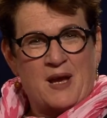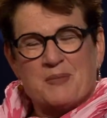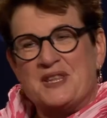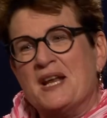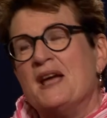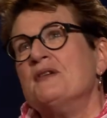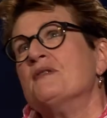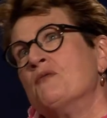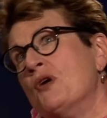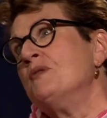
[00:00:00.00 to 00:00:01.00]
But then I
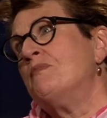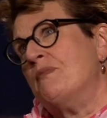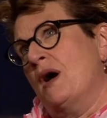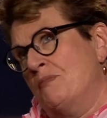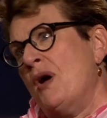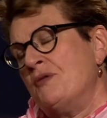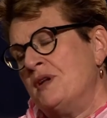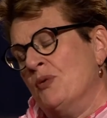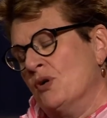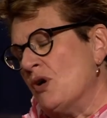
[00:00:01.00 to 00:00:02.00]
wrote a
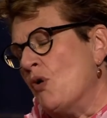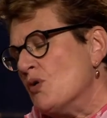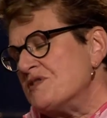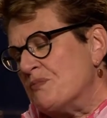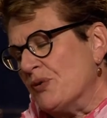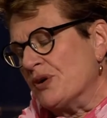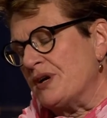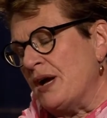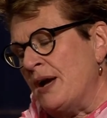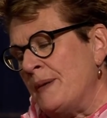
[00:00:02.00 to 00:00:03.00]
pony book, a horse
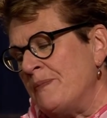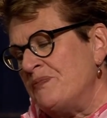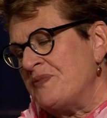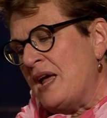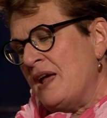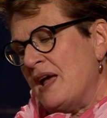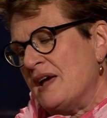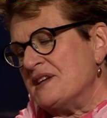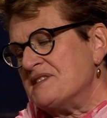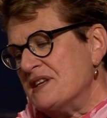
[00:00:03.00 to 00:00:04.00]
book, and
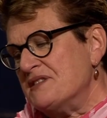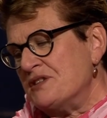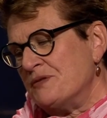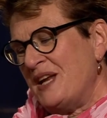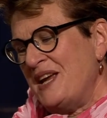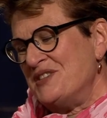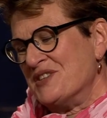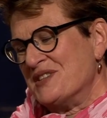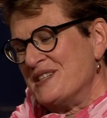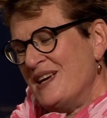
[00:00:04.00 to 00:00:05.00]
I sent it to an
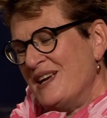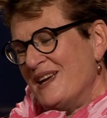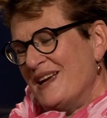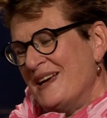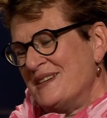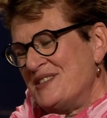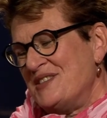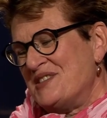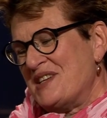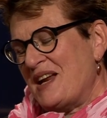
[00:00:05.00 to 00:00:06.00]
agent, and
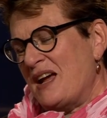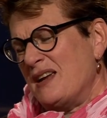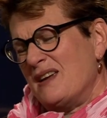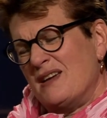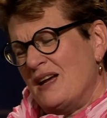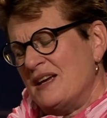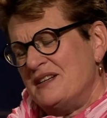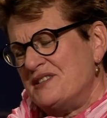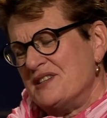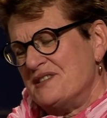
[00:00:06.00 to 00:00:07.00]
she said,
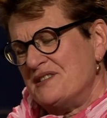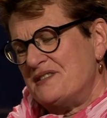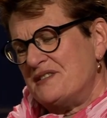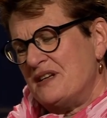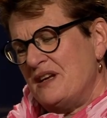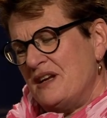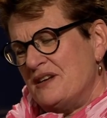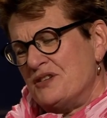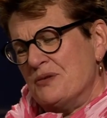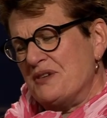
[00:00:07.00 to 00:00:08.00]
I just
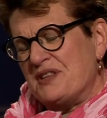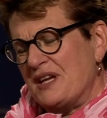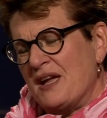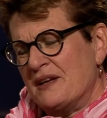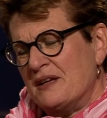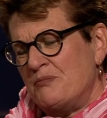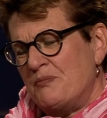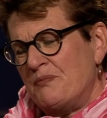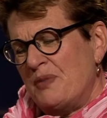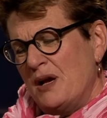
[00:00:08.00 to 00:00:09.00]
don't think I can
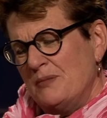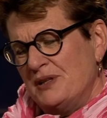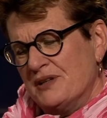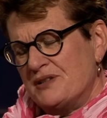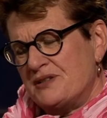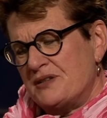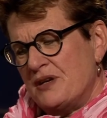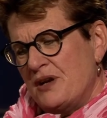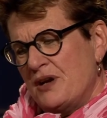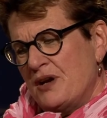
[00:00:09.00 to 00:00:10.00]
publish
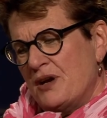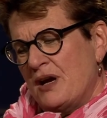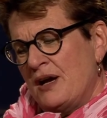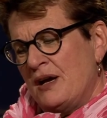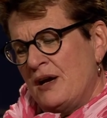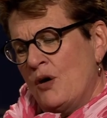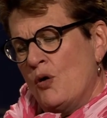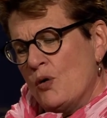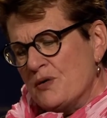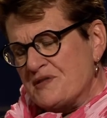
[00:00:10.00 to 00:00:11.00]
a
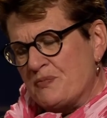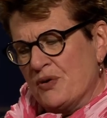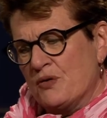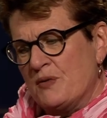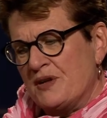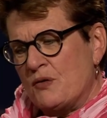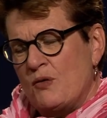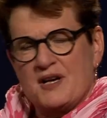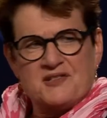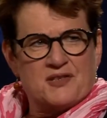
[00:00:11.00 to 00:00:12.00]
horse book with
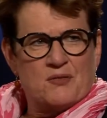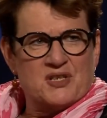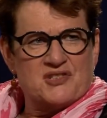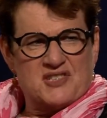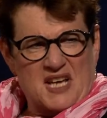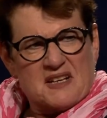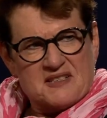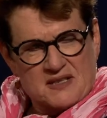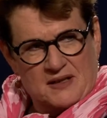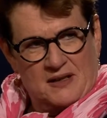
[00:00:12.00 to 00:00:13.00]
quite so much
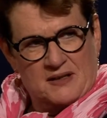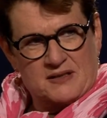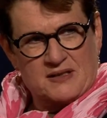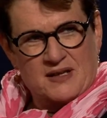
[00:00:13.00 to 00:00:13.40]
sex in it.